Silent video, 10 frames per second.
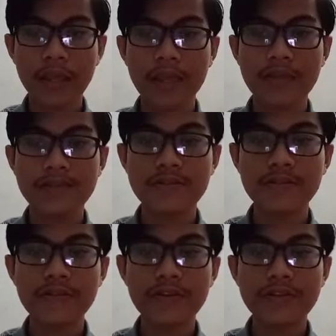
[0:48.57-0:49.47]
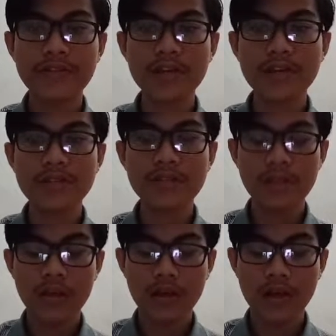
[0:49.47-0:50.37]
is, the first is
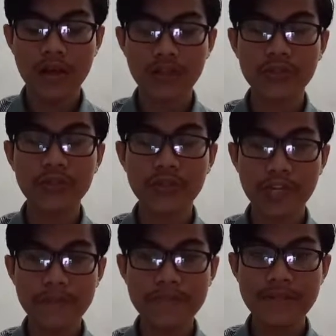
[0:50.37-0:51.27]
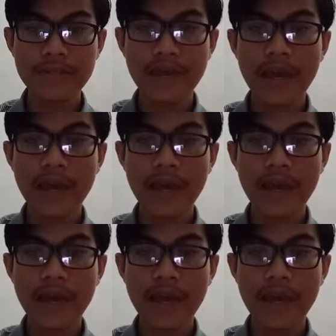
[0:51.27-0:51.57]
Arthur Kipps